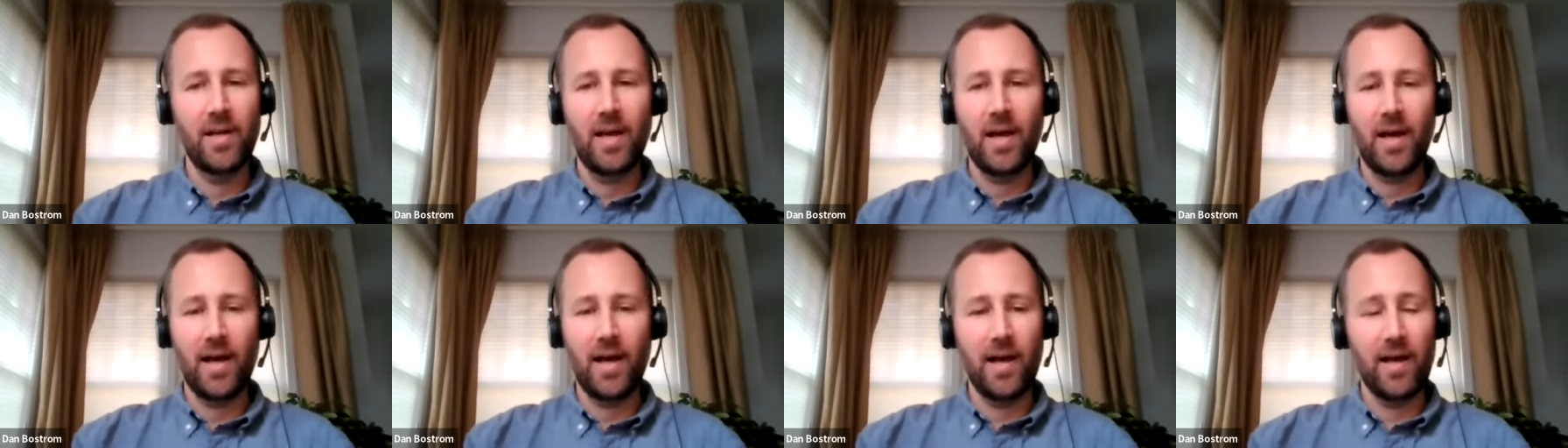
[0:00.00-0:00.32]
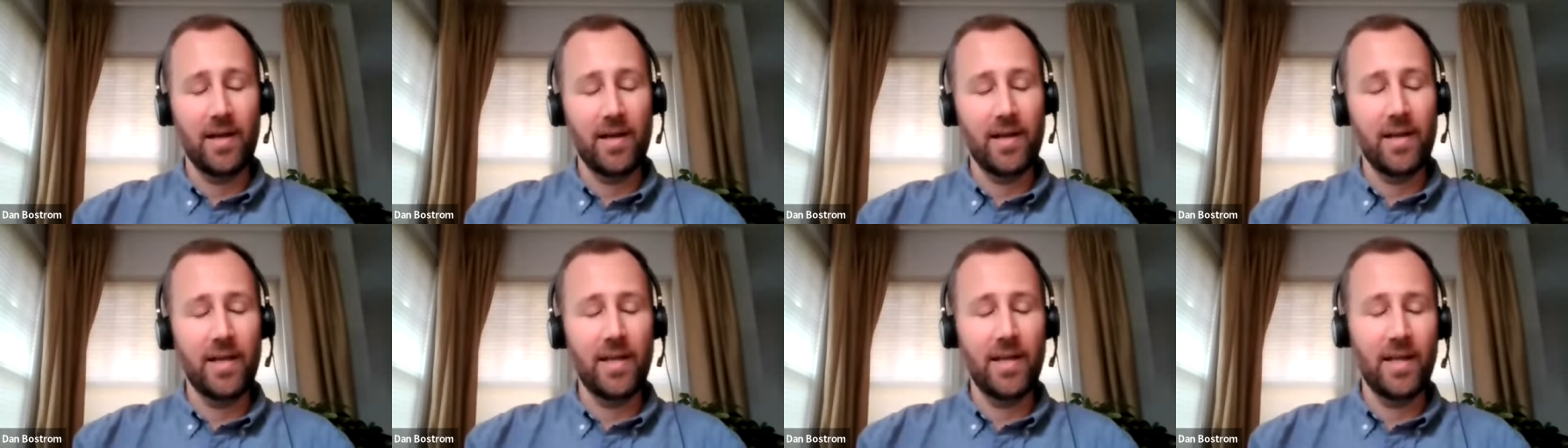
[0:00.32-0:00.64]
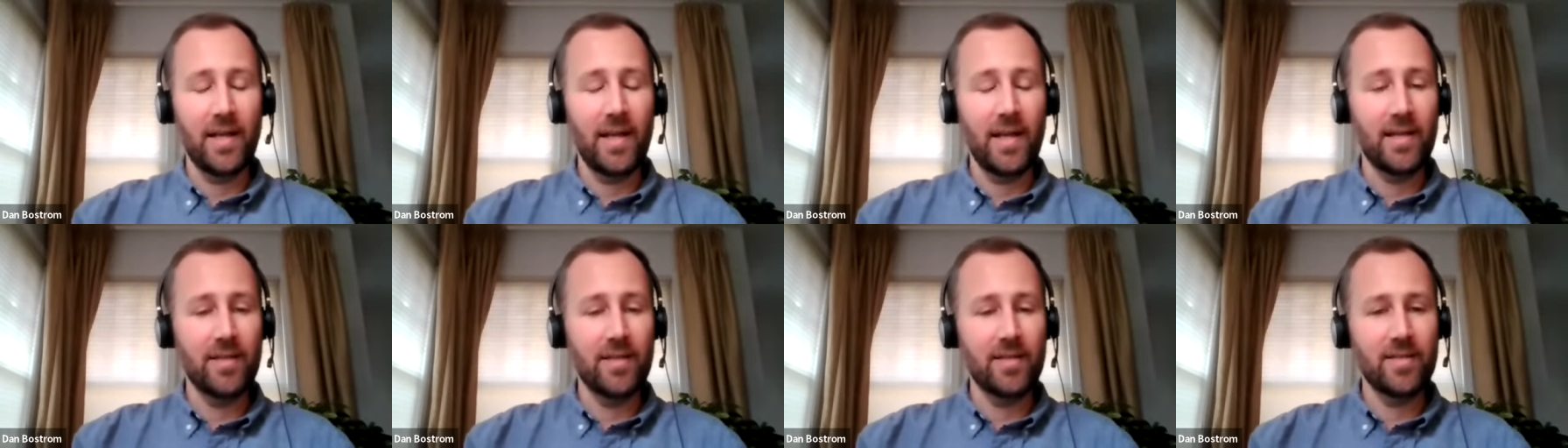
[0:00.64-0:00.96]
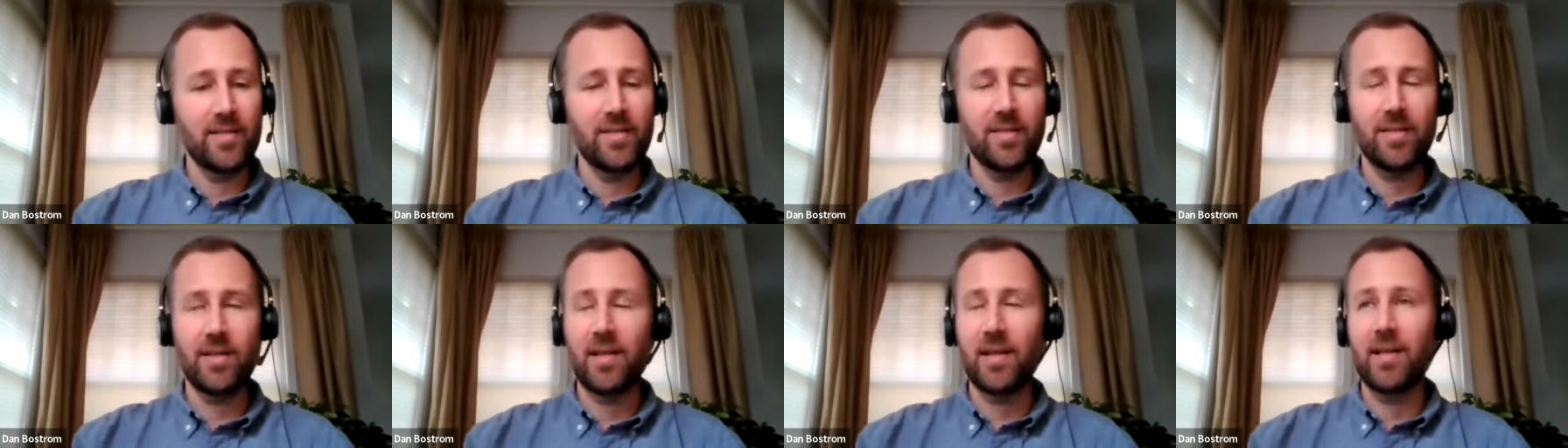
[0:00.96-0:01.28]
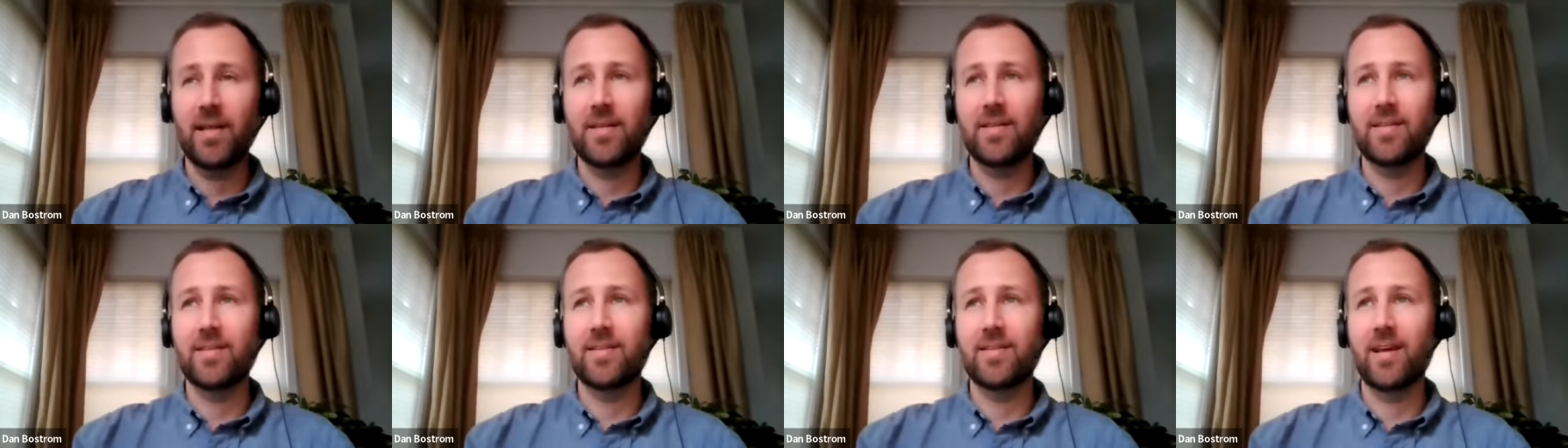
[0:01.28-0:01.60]
Uh, and
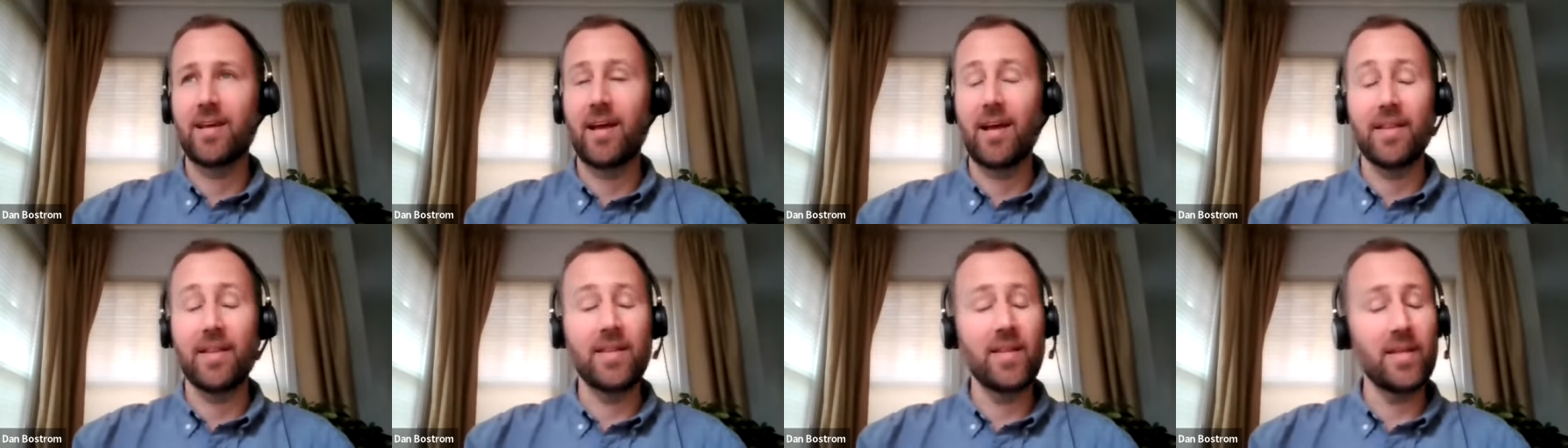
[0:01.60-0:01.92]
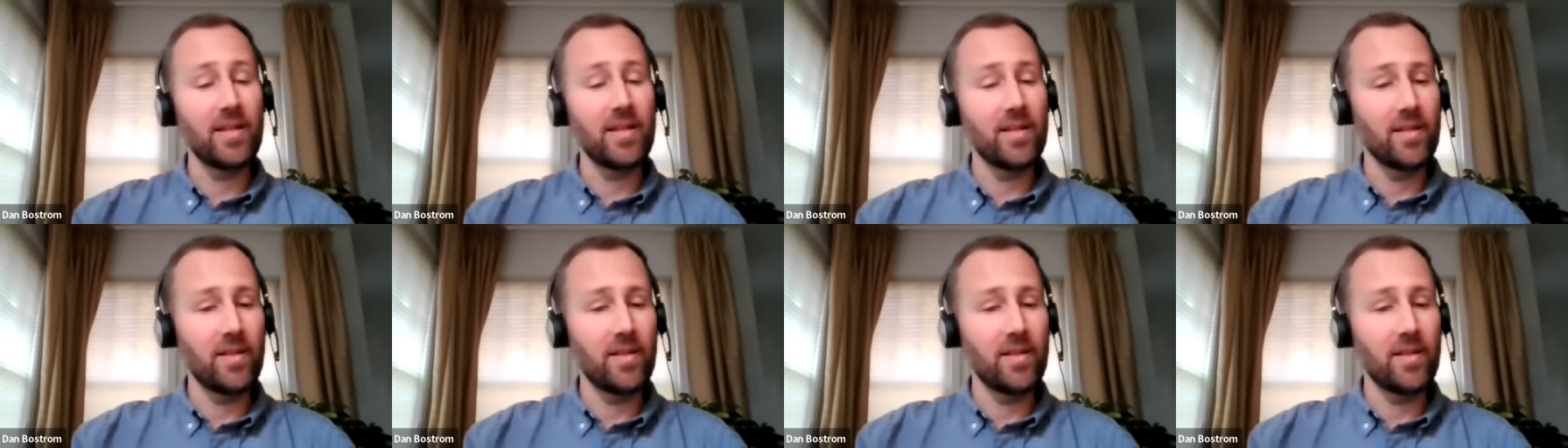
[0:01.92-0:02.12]
and uh, the,